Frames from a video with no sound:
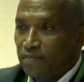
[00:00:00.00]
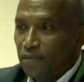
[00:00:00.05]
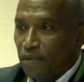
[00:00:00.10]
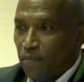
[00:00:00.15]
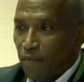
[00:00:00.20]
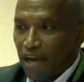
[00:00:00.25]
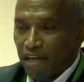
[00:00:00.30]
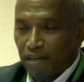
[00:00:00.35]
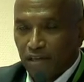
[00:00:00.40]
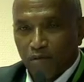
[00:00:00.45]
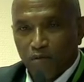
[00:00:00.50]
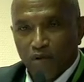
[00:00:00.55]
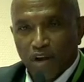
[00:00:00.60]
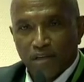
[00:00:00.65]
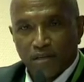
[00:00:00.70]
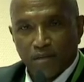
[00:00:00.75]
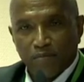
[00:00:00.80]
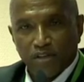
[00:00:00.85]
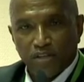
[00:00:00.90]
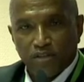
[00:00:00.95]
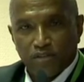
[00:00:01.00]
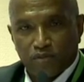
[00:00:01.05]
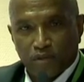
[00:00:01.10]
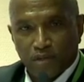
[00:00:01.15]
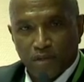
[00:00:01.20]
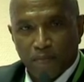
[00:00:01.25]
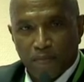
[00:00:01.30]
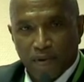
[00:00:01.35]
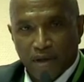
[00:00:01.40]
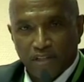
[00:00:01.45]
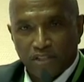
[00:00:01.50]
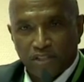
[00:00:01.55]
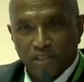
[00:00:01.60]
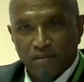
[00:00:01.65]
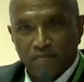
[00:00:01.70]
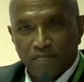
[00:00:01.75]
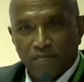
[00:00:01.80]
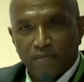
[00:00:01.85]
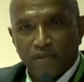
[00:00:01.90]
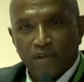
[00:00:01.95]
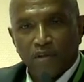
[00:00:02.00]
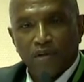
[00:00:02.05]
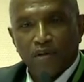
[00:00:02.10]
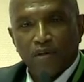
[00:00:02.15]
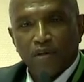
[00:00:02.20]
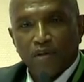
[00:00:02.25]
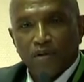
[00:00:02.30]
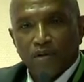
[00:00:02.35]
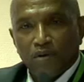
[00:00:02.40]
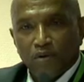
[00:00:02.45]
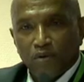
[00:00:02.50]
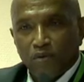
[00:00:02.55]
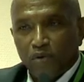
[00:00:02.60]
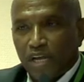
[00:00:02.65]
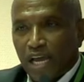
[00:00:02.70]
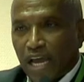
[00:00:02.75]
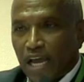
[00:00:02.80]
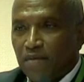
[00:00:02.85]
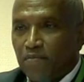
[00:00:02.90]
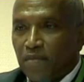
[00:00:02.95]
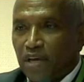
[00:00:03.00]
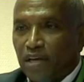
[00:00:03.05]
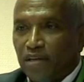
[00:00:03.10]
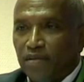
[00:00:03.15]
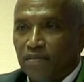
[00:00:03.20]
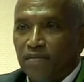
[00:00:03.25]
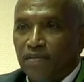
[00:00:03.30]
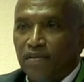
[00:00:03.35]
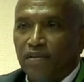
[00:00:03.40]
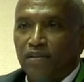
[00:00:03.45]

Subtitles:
Mike directed me to treat a patient who came in.